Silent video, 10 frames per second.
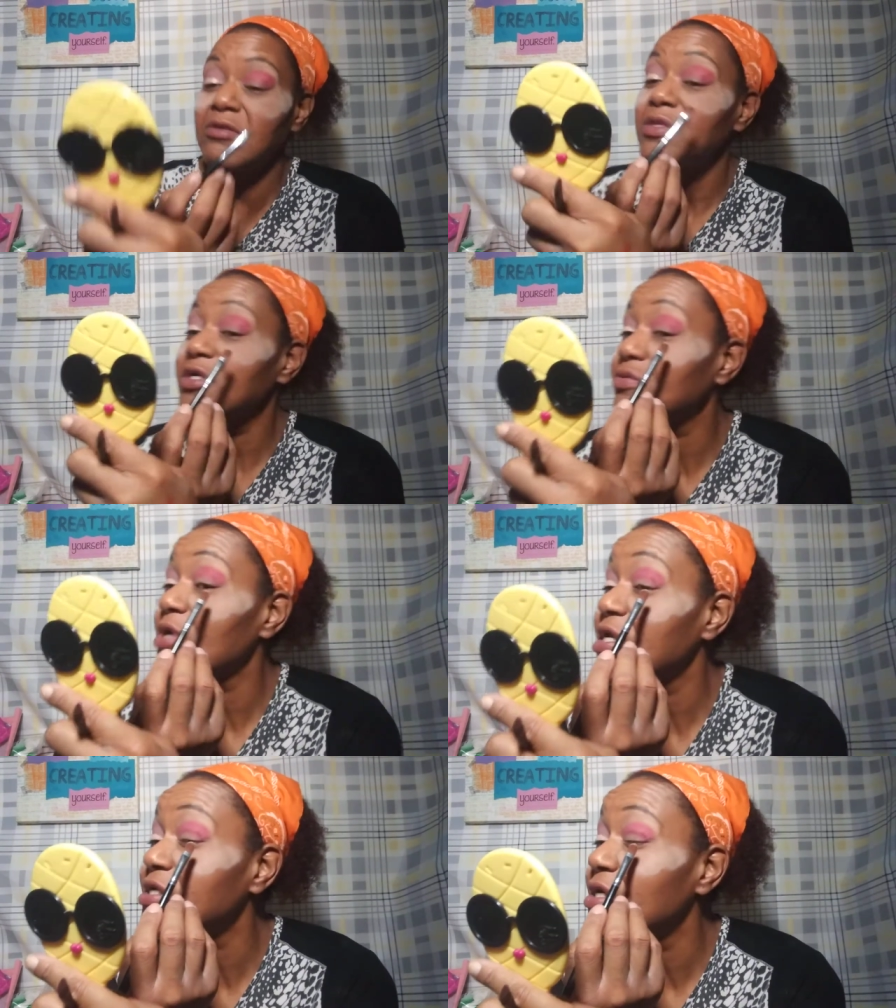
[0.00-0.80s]
this
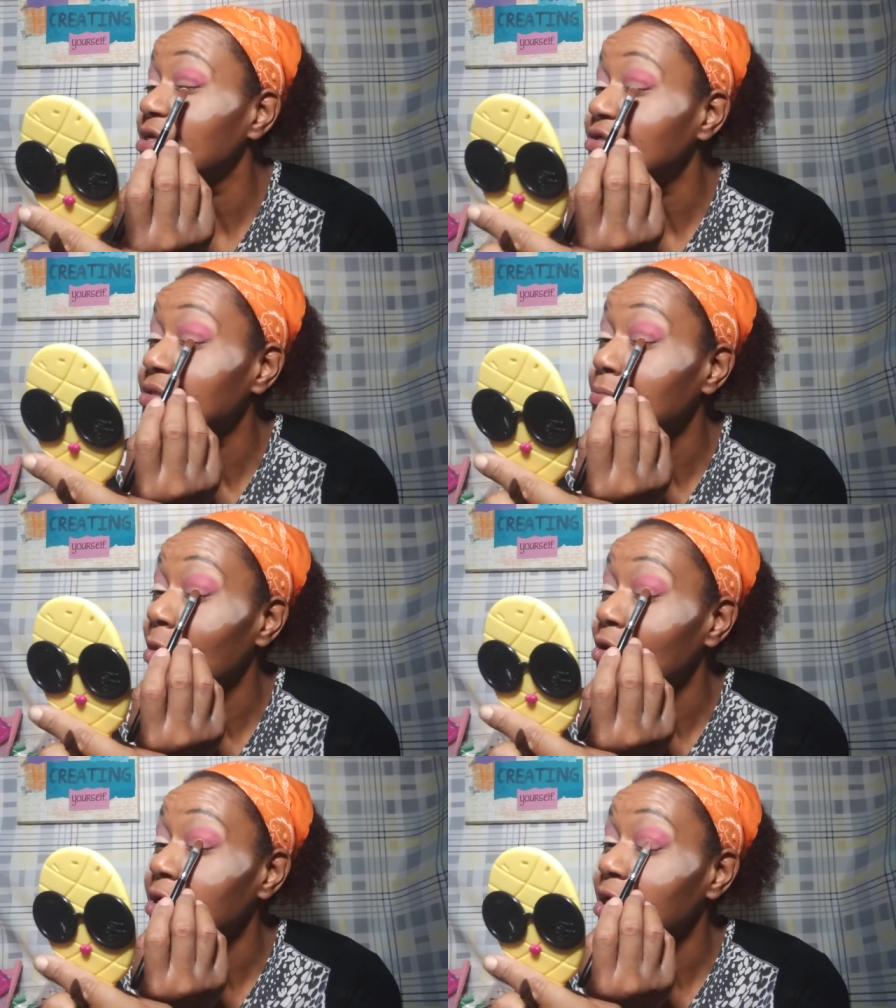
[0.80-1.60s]
one I did a little
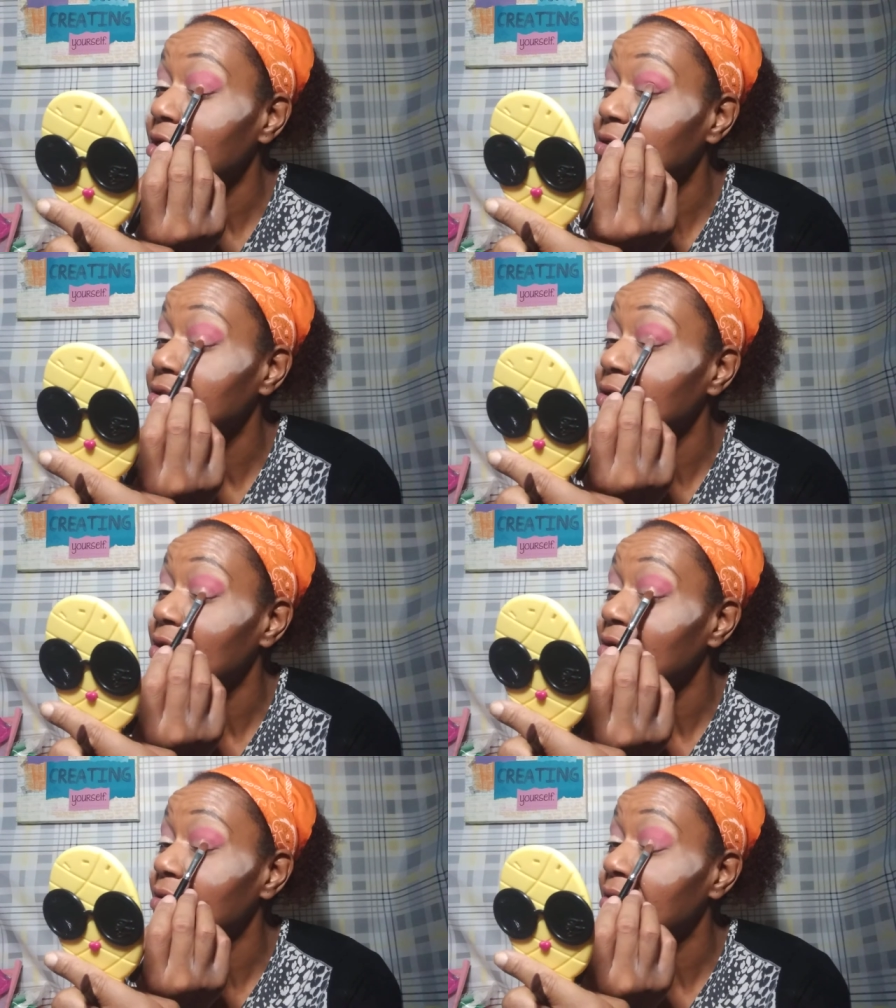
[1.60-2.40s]
smokier, so
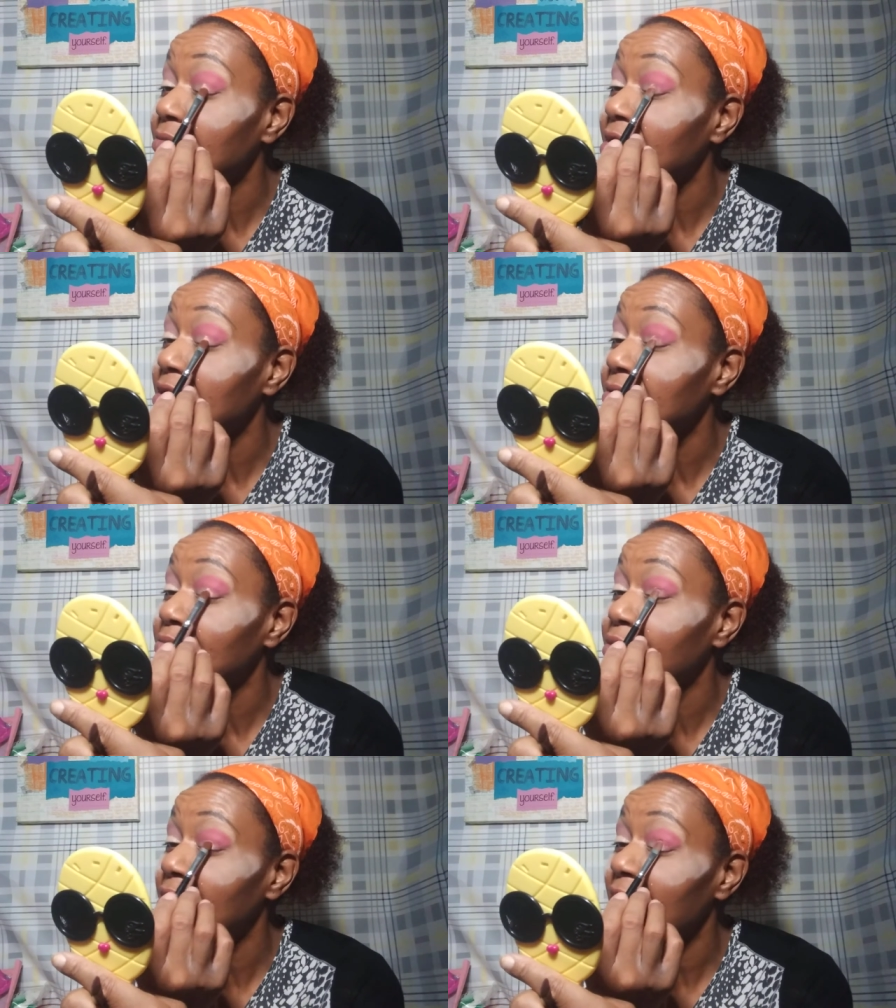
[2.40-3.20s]
I'm going to
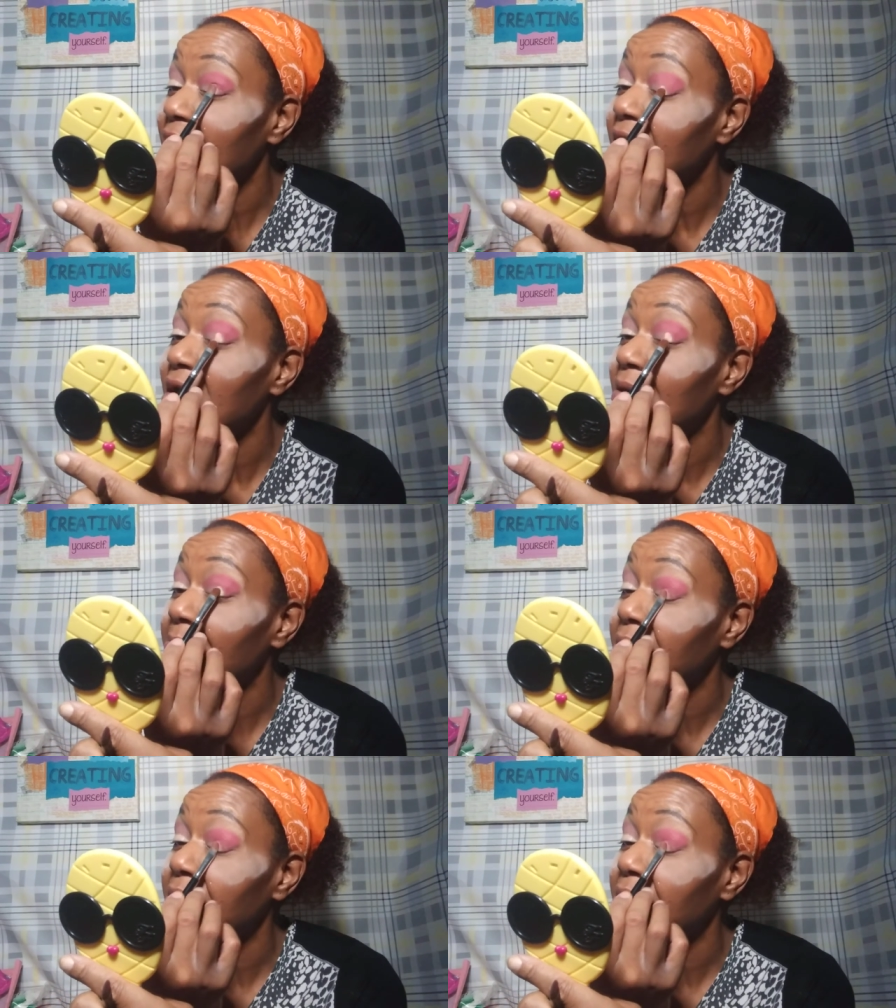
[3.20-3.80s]
pull that up